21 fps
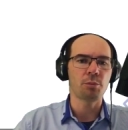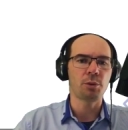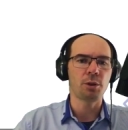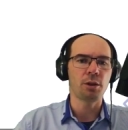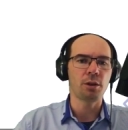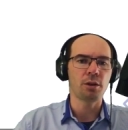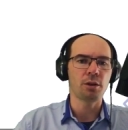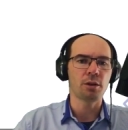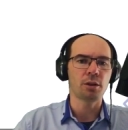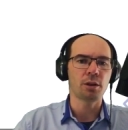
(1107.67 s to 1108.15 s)

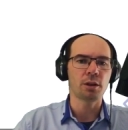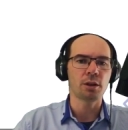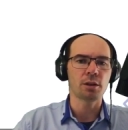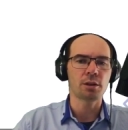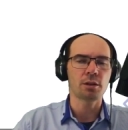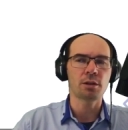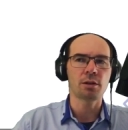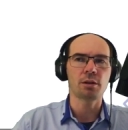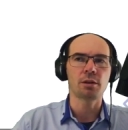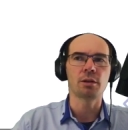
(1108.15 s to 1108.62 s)
be
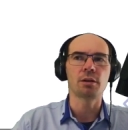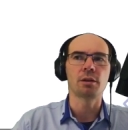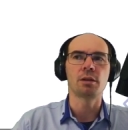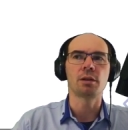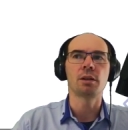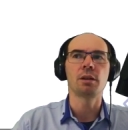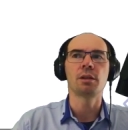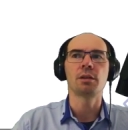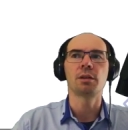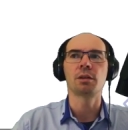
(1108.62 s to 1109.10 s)
as
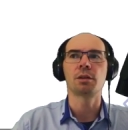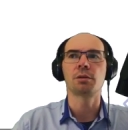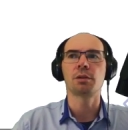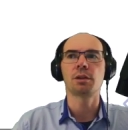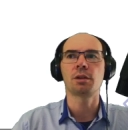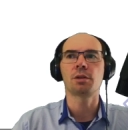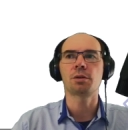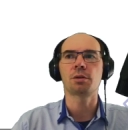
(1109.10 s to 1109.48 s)
in the grid